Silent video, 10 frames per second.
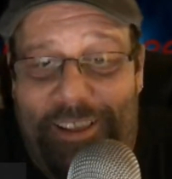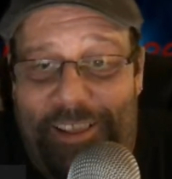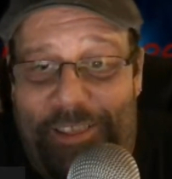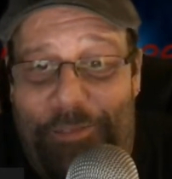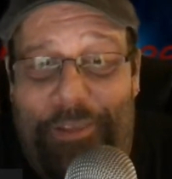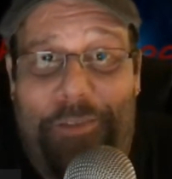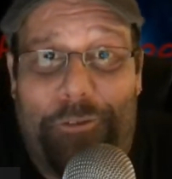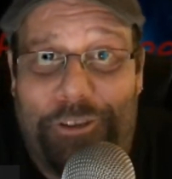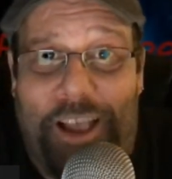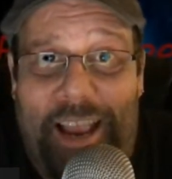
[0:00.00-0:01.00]
the other
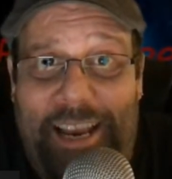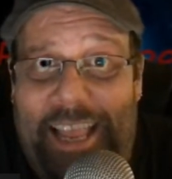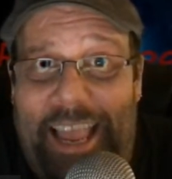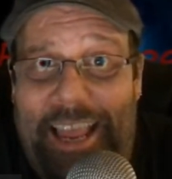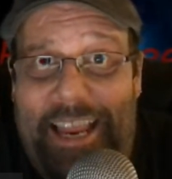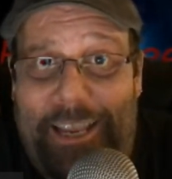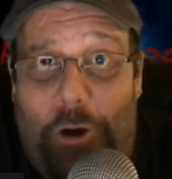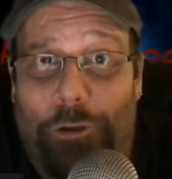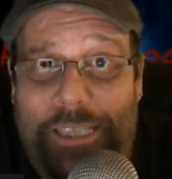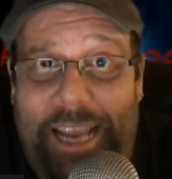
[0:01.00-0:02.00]
side. It
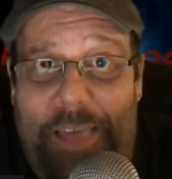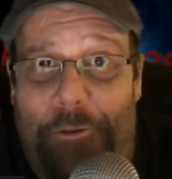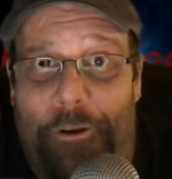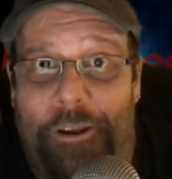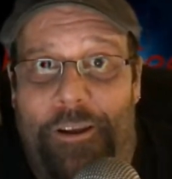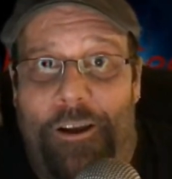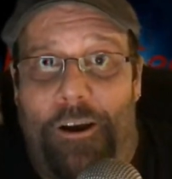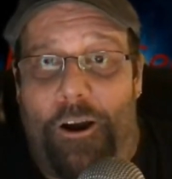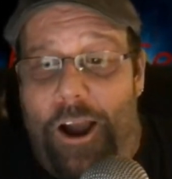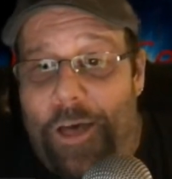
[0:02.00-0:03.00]
goes together.
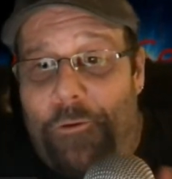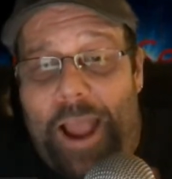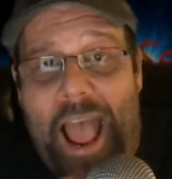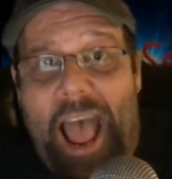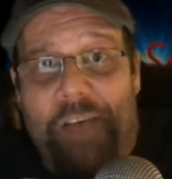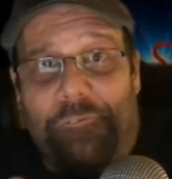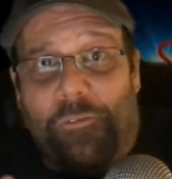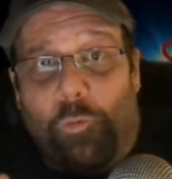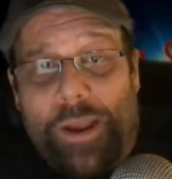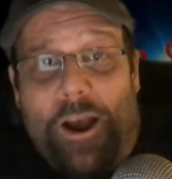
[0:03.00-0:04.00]
Our other half,
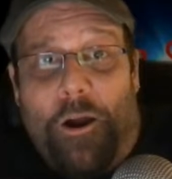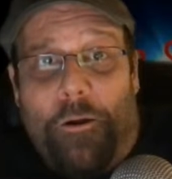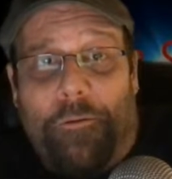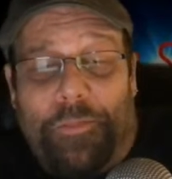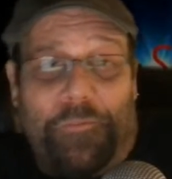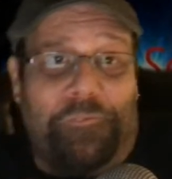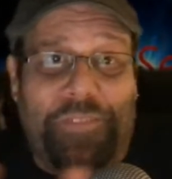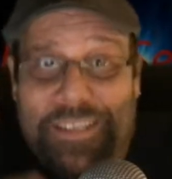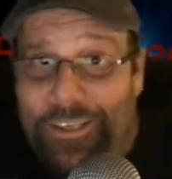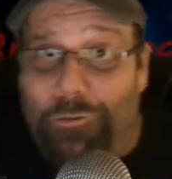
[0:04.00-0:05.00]
we are the
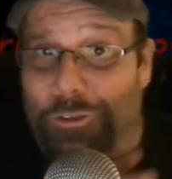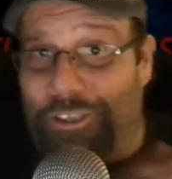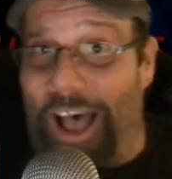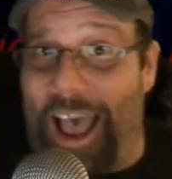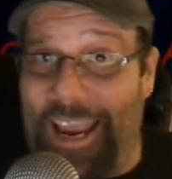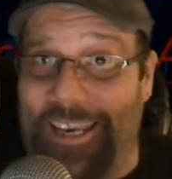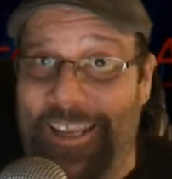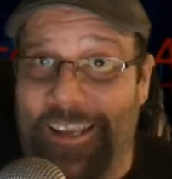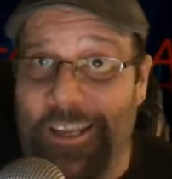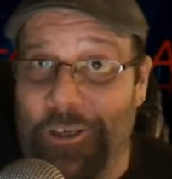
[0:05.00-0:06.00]
physical side
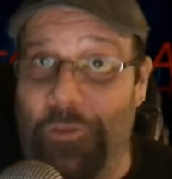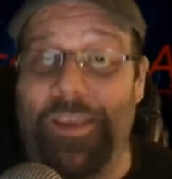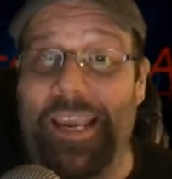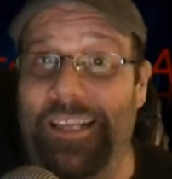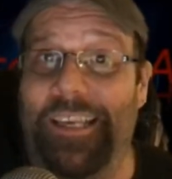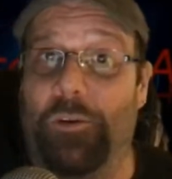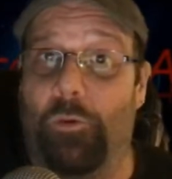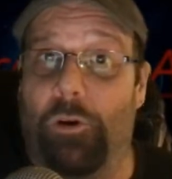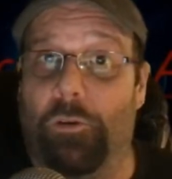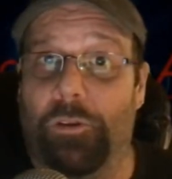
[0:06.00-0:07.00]
to the alien
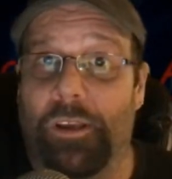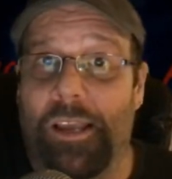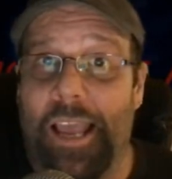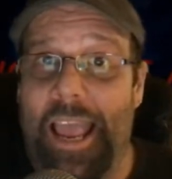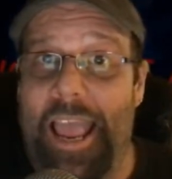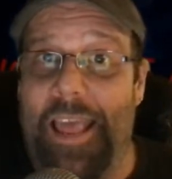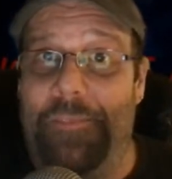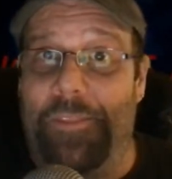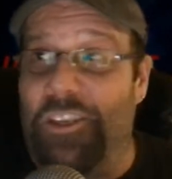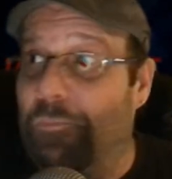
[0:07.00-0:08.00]
world, and
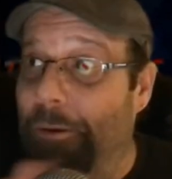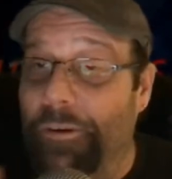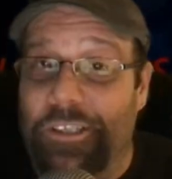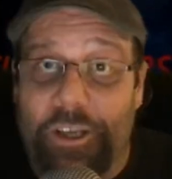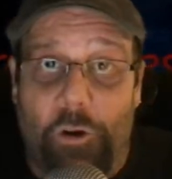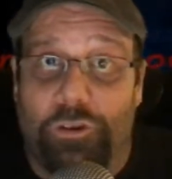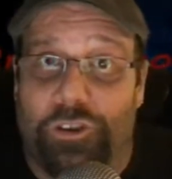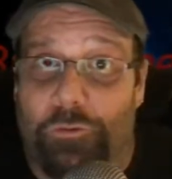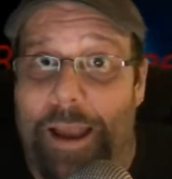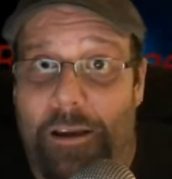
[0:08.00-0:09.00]
the spirits and ghosts
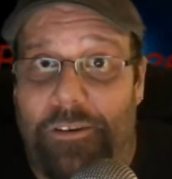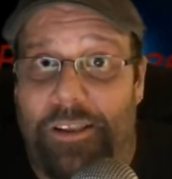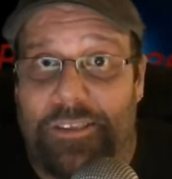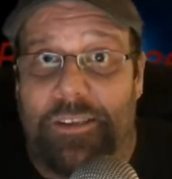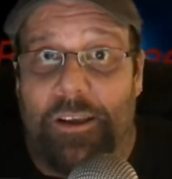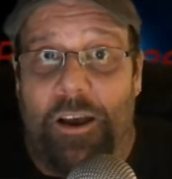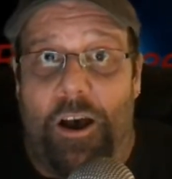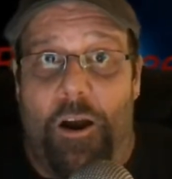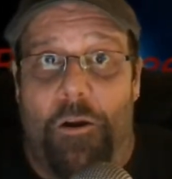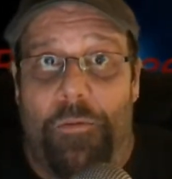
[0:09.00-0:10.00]
around us
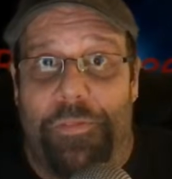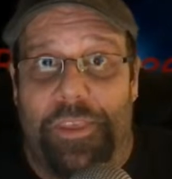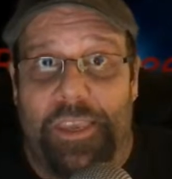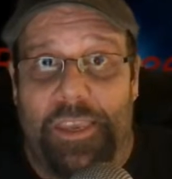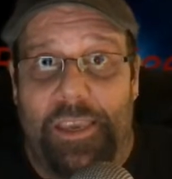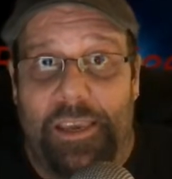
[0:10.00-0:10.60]
are the